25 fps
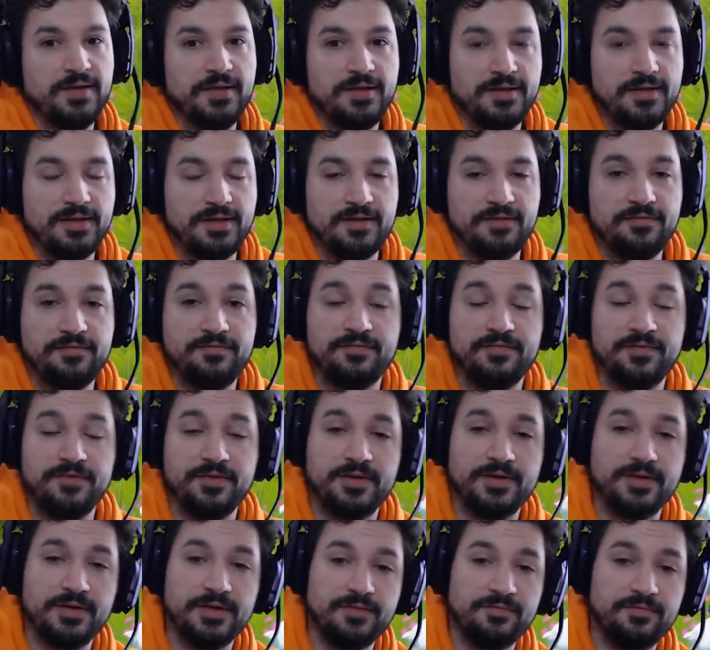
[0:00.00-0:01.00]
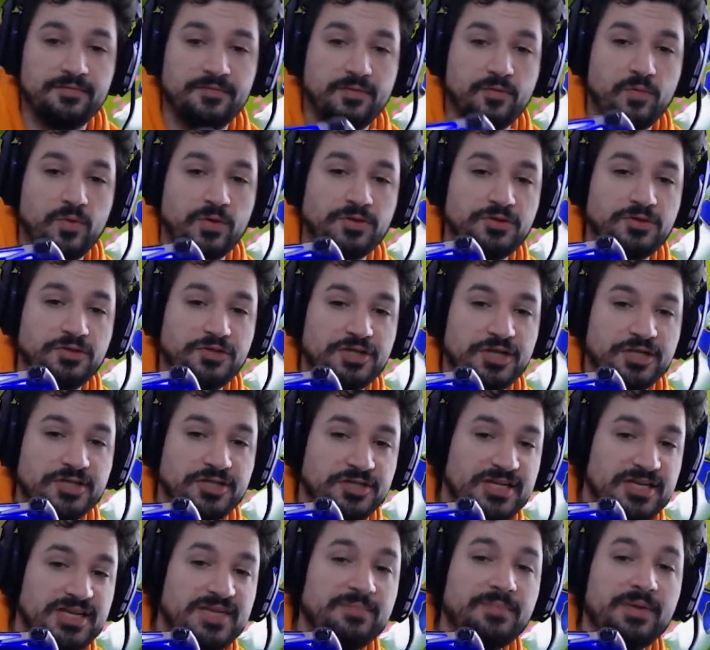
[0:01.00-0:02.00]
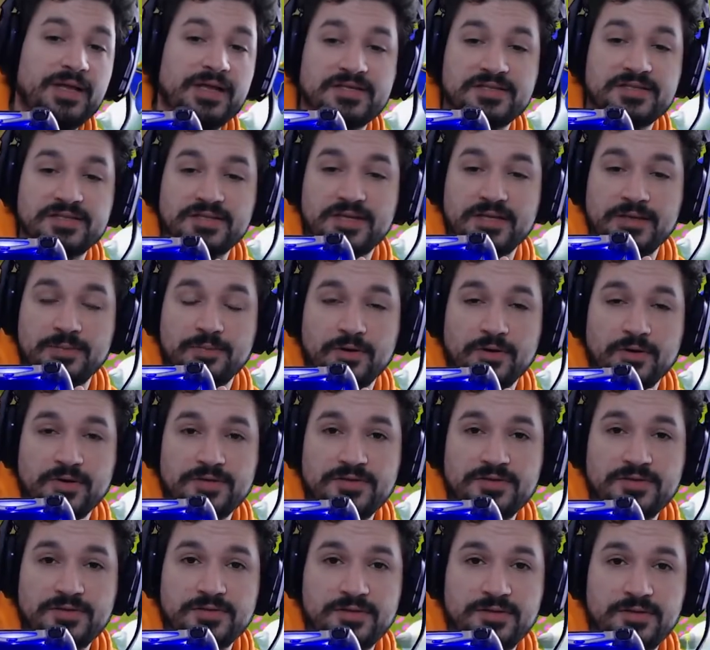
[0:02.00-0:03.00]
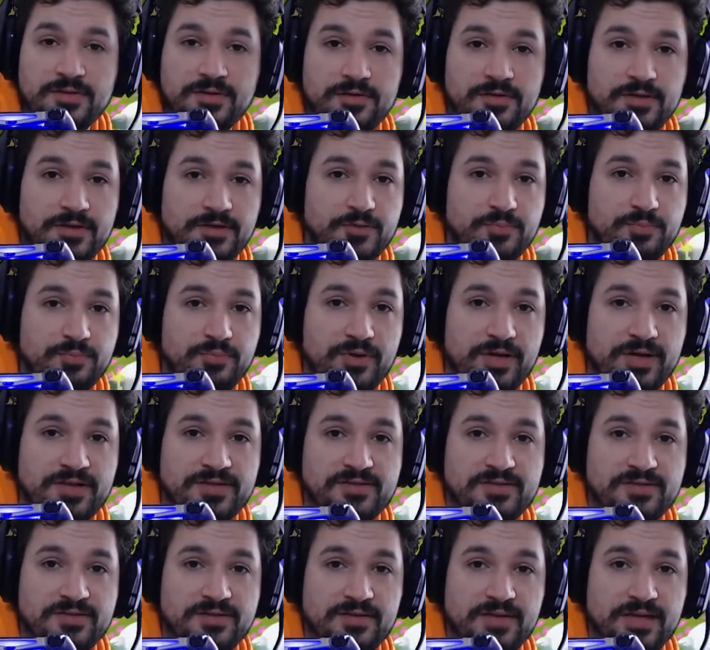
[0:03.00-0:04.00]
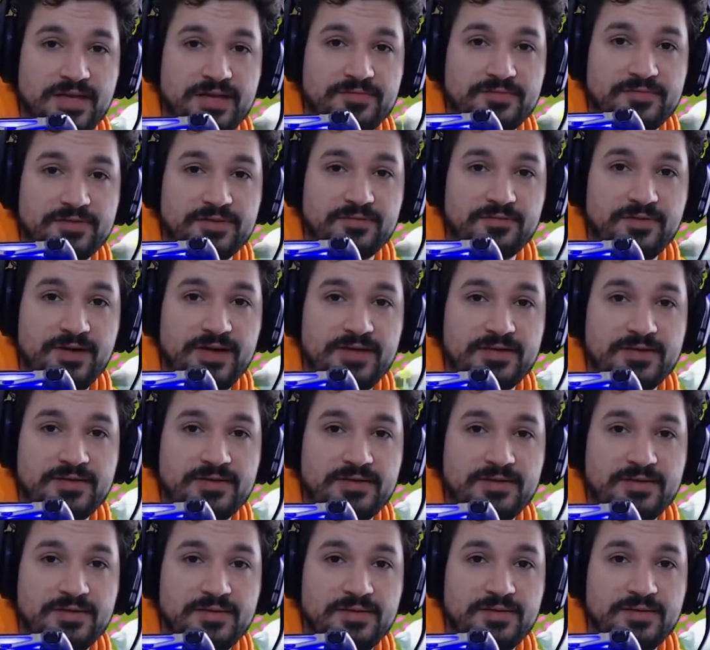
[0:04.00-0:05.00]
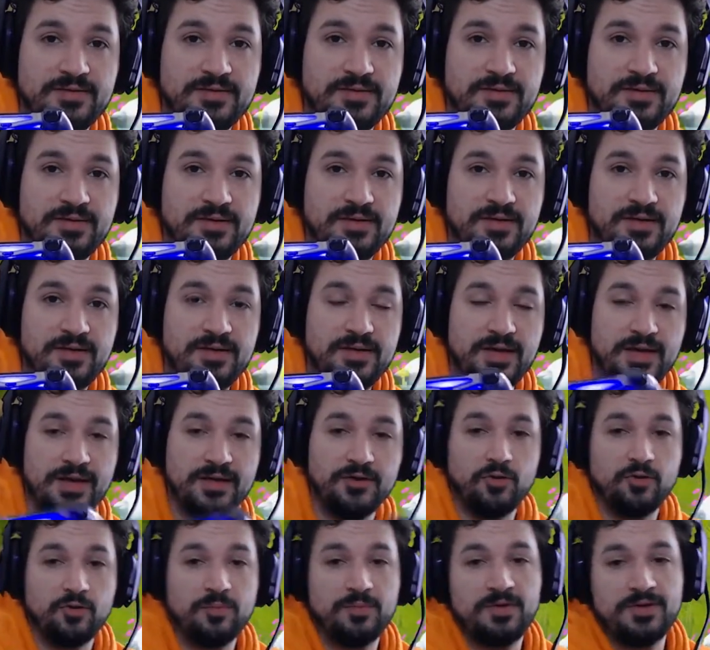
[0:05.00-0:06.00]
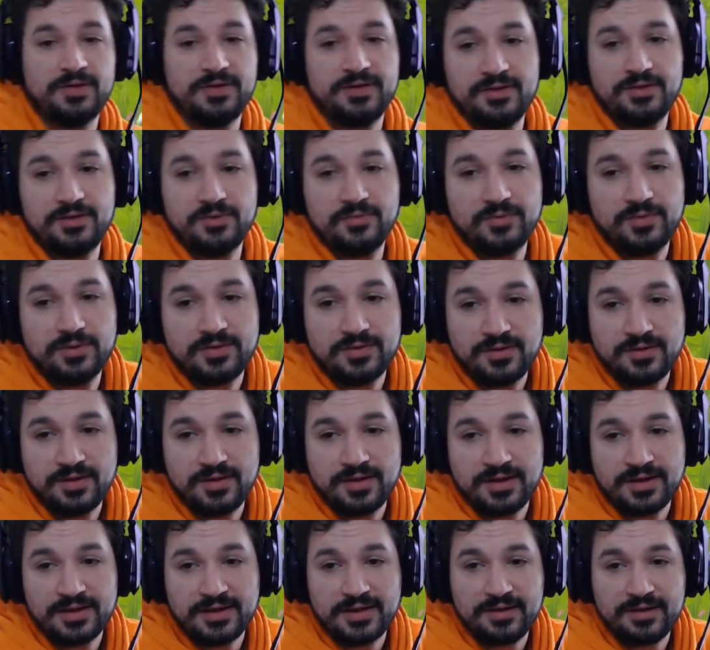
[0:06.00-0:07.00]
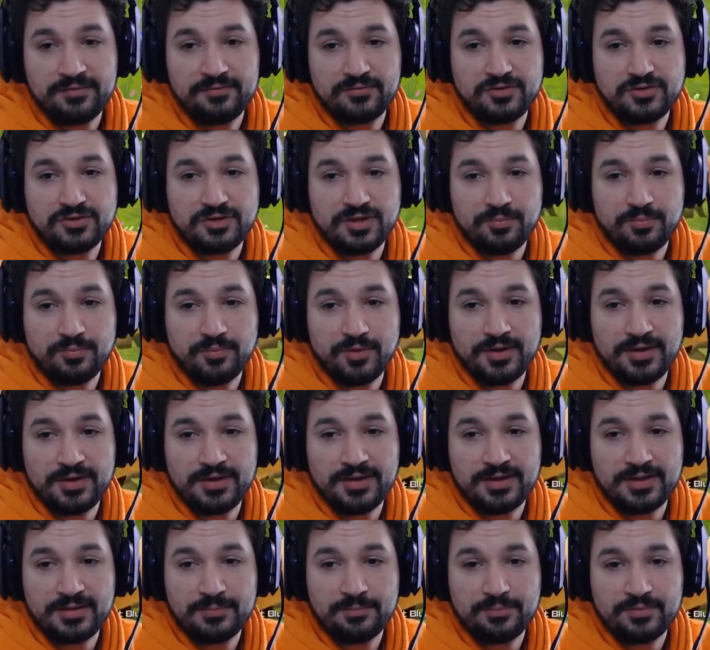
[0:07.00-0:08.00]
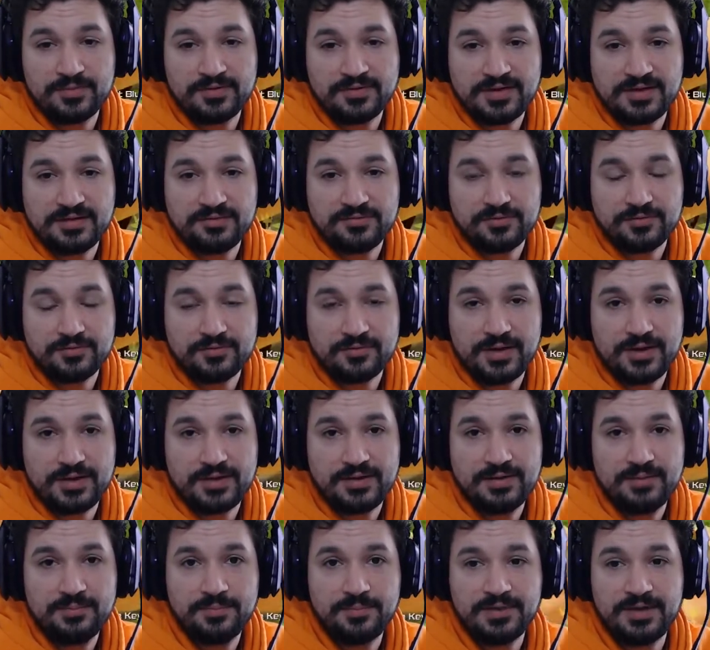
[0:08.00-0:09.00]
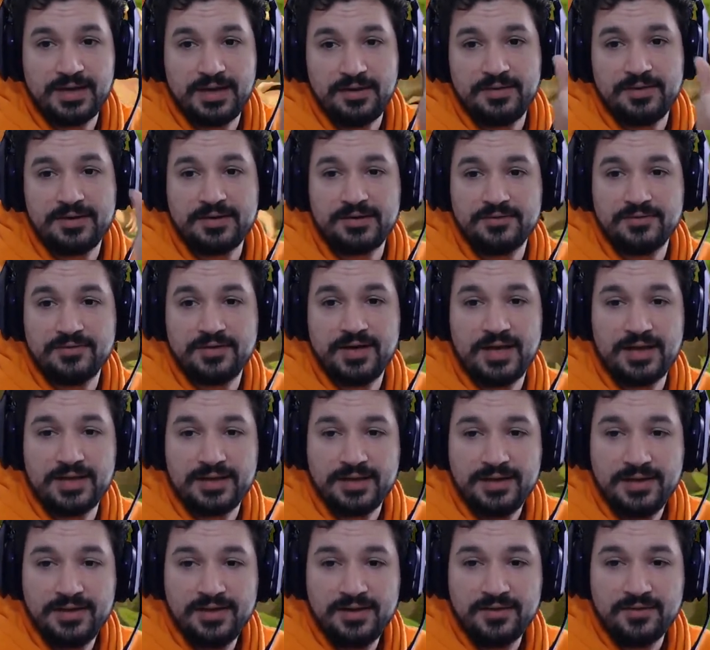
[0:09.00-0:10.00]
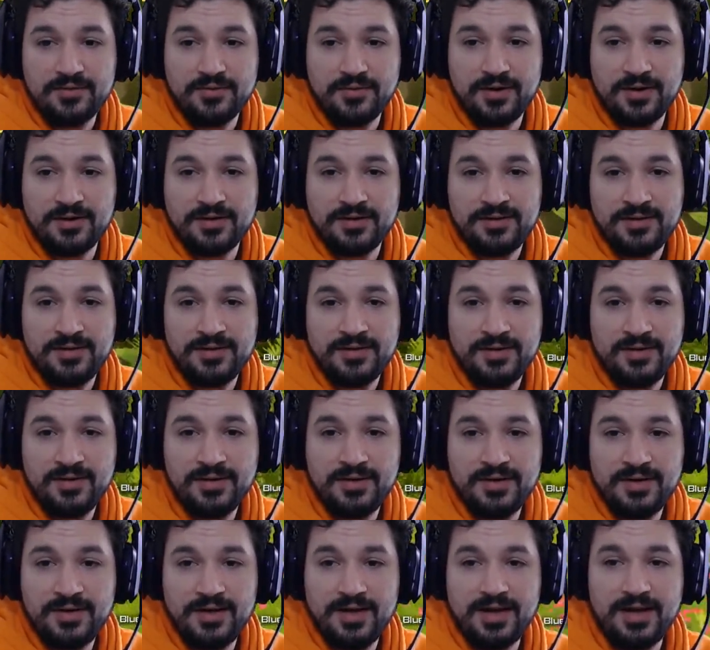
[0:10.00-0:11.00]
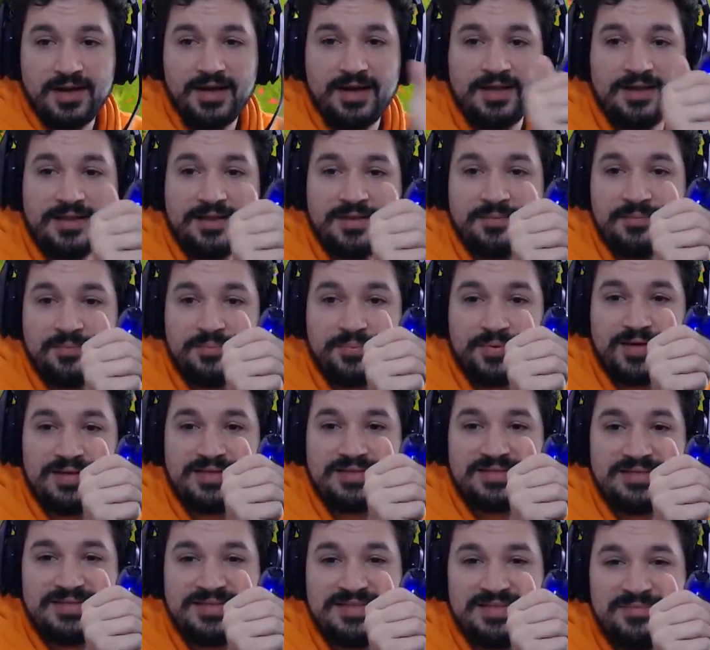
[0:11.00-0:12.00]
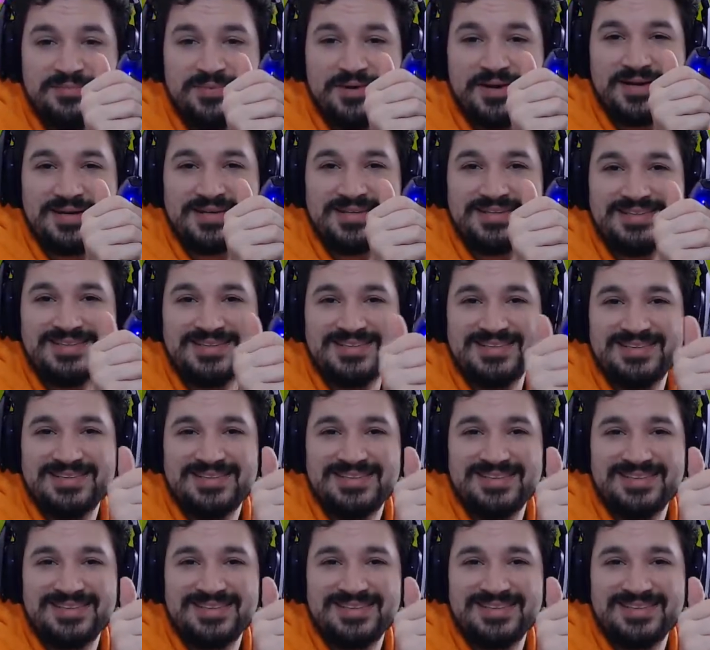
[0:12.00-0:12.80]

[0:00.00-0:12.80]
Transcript: if you want to change keyblades in Kingdom Hearts, then you press left and right. And normally you would like have to stop running and then press left or right. But now I can do like run and then press these buttons.